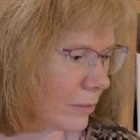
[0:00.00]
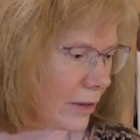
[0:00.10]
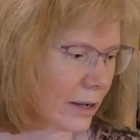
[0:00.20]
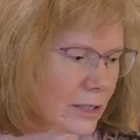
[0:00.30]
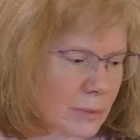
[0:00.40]

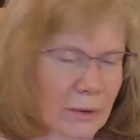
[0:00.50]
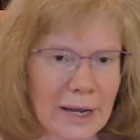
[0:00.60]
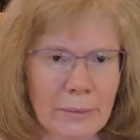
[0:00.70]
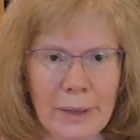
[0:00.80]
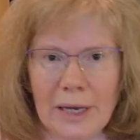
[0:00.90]
There's
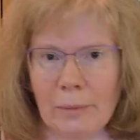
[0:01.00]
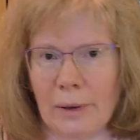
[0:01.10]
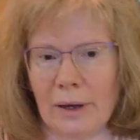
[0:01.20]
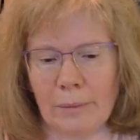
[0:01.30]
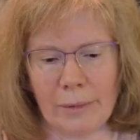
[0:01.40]
brown
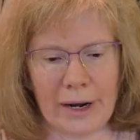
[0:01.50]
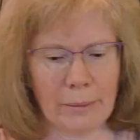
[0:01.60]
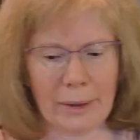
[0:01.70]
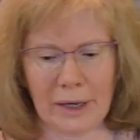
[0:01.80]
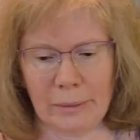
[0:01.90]
paper and
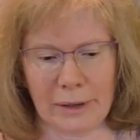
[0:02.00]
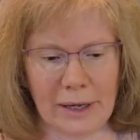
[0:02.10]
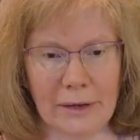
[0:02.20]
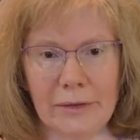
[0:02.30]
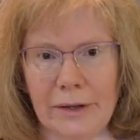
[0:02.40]
brown paper
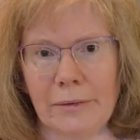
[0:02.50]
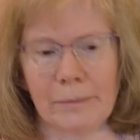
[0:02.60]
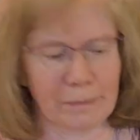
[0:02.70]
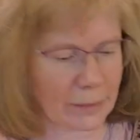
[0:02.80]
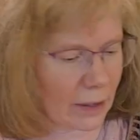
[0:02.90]
out there,
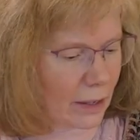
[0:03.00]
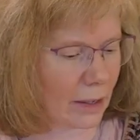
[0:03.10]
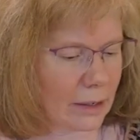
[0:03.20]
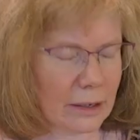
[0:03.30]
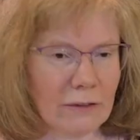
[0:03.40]

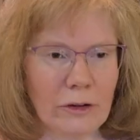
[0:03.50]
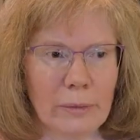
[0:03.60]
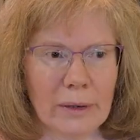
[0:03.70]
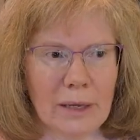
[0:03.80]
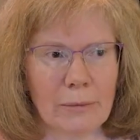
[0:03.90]
and if you
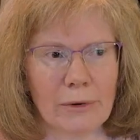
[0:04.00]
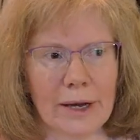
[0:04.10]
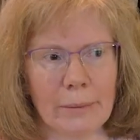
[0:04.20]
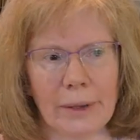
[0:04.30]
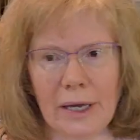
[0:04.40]
buy
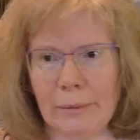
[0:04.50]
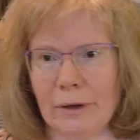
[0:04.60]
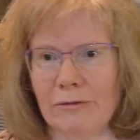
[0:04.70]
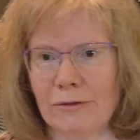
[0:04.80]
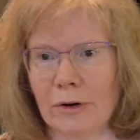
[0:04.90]
brown
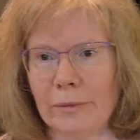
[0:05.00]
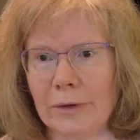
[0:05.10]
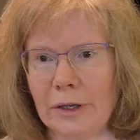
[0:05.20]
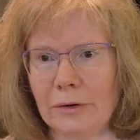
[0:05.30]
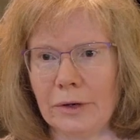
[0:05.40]
paper from
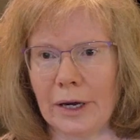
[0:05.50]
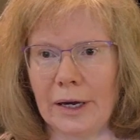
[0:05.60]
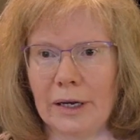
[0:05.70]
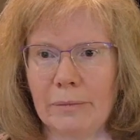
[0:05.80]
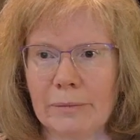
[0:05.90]
the
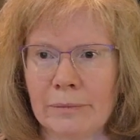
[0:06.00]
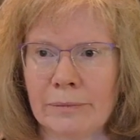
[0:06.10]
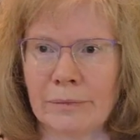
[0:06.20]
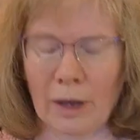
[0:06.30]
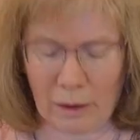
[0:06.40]
UK
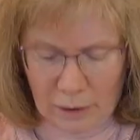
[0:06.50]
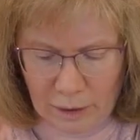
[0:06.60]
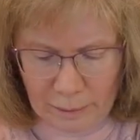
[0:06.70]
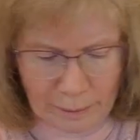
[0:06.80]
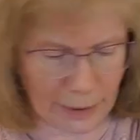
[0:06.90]

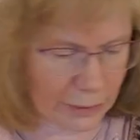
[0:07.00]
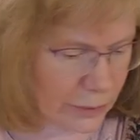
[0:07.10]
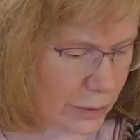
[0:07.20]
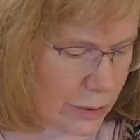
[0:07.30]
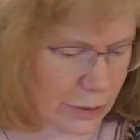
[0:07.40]

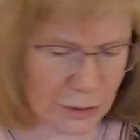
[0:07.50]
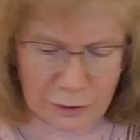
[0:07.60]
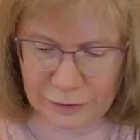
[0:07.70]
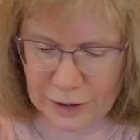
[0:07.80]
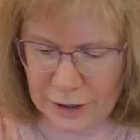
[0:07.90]
post
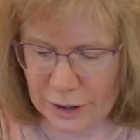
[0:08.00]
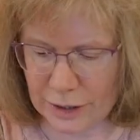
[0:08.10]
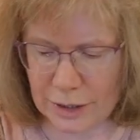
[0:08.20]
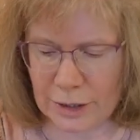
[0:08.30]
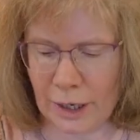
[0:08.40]

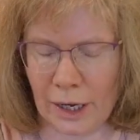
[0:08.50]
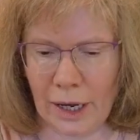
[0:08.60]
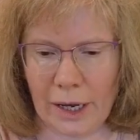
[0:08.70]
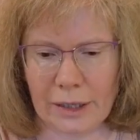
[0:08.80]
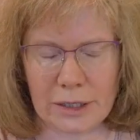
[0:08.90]
offices,
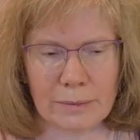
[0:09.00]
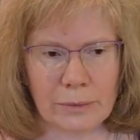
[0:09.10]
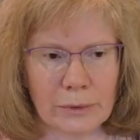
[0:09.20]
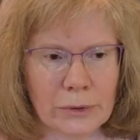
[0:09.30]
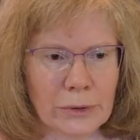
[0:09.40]
it's
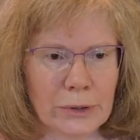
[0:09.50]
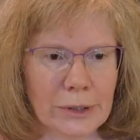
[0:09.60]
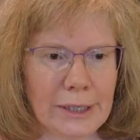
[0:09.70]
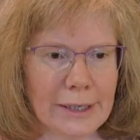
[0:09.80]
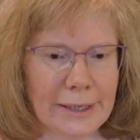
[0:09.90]
more
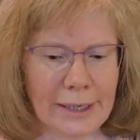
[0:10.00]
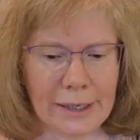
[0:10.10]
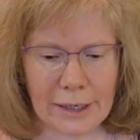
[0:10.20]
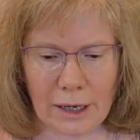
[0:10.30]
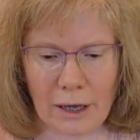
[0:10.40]

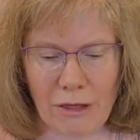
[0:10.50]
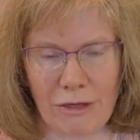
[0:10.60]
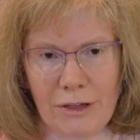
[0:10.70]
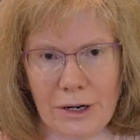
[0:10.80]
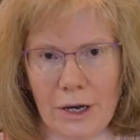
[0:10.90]
like
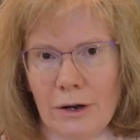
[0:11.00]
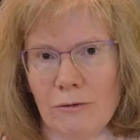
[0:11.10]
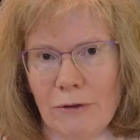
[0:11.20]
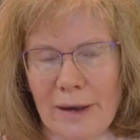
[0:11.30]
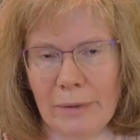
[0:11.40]
thinner
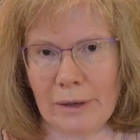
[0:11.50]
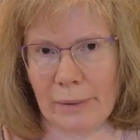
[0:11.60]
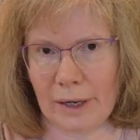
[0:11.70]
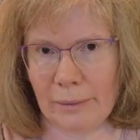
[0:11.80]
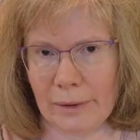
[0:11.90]
wrapping
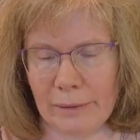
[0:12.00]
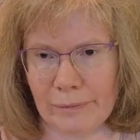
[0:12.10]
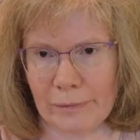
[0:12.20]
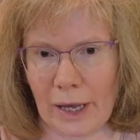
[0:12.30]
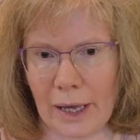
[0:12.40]
paper,
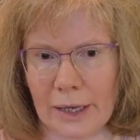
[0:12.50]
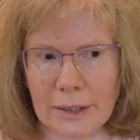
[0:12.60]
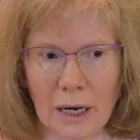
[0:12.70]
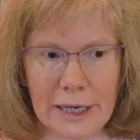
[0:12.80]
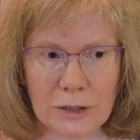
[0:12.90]
and
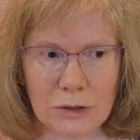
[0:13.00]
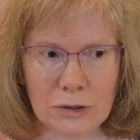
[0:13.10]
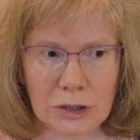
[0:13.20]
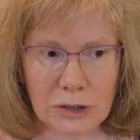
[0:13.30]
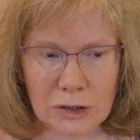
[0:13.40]
I do
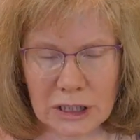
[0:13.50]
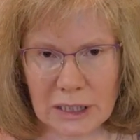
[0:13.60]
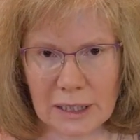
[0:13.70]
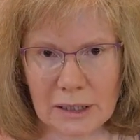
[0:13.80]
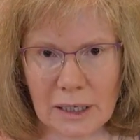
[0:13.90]
use
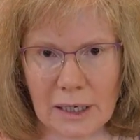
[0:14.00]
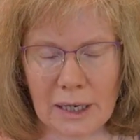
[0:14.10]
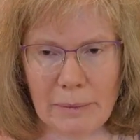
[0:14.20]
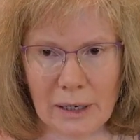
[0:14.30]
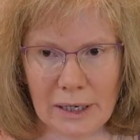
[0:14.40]
that and
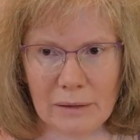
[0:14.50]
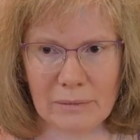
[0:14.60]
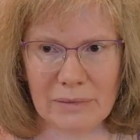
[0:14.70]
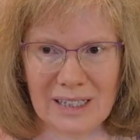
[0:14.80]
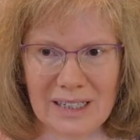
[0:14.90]
I buy it,
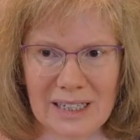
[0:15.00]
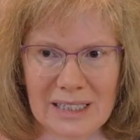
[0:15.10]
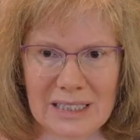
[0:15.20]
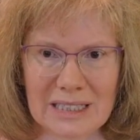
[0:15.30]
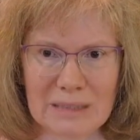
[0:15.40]
but
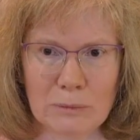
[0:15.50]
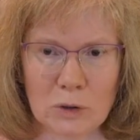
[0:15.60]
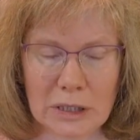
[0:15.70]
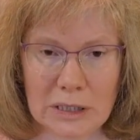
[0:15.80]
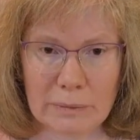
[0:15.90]
it's
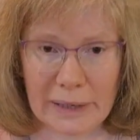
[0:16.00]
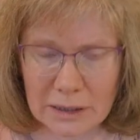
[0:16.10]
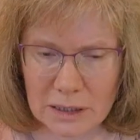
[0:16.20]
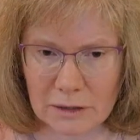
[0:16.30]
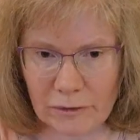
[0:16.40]
more
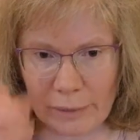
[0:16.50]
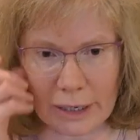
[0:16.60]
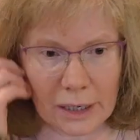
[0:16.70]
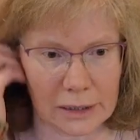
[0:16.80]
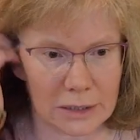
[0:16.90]
expensive
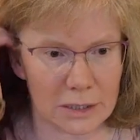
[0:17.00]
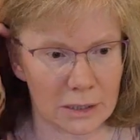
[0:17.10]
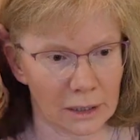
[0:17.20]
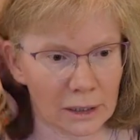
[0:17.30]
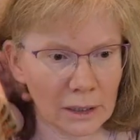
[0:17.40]
because
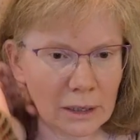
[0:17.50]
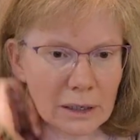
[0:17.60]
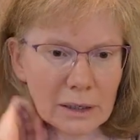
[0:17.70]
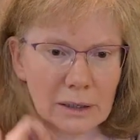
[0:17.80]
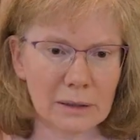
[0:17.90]

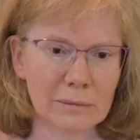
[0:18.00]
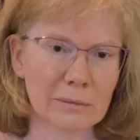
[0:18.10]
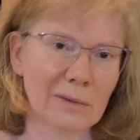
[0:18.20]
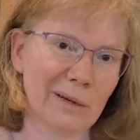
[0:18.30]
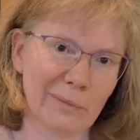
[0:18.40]

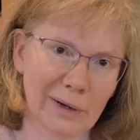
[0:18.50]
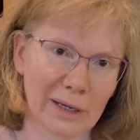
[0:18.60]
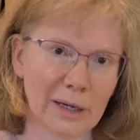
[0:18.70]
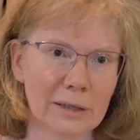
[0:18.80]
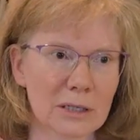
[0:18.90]
I'm
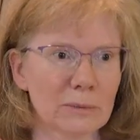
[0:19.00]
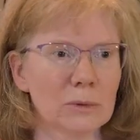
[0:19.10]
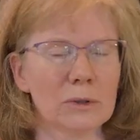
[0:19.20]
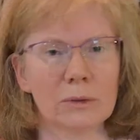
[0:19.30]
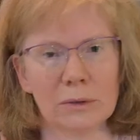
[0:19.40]
buying it in
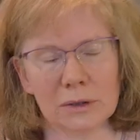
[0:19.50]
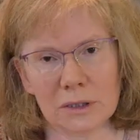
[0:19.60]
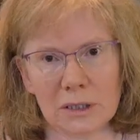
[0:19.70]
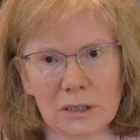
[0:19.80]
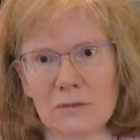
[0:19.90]
smaller
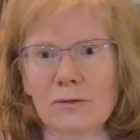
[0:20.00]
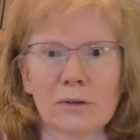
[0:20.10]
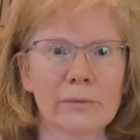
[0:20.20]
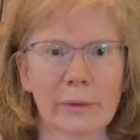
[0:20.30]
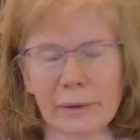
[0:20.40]
quantities
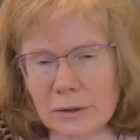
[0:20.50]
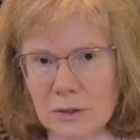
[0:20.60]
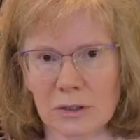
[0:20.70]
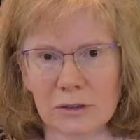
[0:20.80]
from the post